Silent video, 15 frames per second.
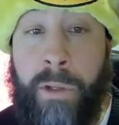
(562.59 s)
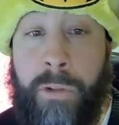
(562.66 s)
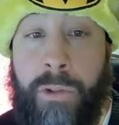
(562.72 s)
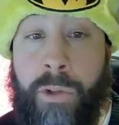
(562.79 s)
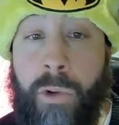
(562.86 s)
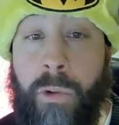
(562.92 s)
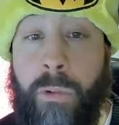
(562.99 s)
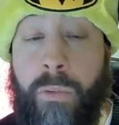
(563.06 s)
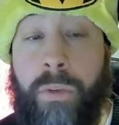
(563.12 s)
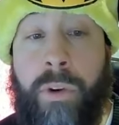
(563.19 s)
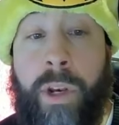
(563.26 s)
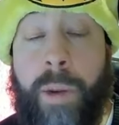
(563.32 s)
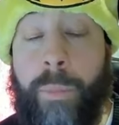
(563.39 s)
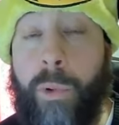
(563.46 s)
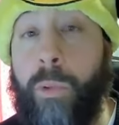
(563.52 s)
So,
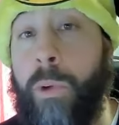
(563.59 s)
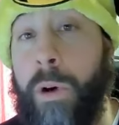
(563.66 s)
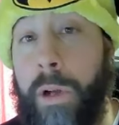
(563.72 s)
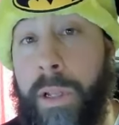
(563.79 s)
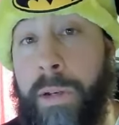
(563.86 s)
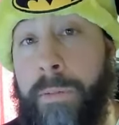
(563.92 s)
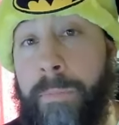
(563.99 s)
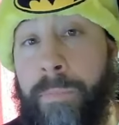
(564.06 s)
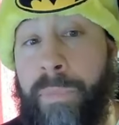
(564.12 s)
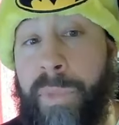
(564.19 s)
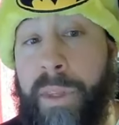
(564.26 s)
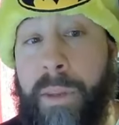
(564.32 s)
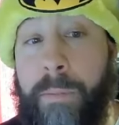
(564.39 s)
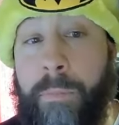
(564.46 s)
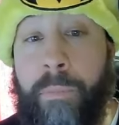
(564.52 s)
number one,
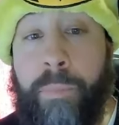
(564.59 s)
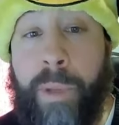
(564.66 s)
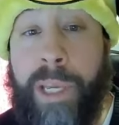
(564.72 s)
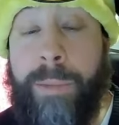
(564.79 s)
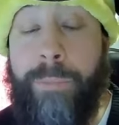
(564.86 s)
be